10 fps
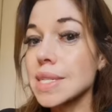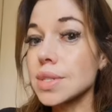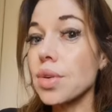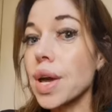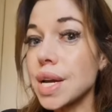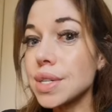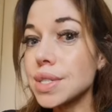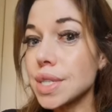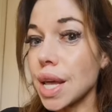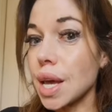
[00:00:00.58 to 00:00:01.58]
So
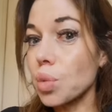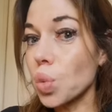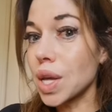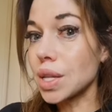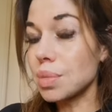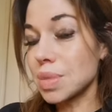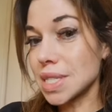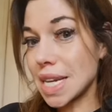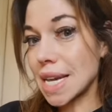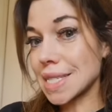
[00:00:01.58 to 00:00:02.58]
here's the thing with
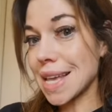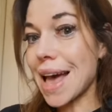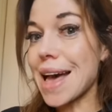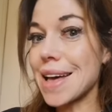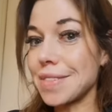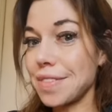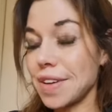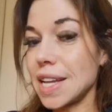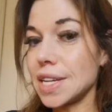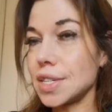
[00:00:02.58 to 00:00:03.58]
mistakes and
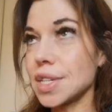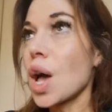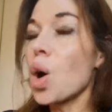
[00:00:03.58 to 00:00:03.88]
failures.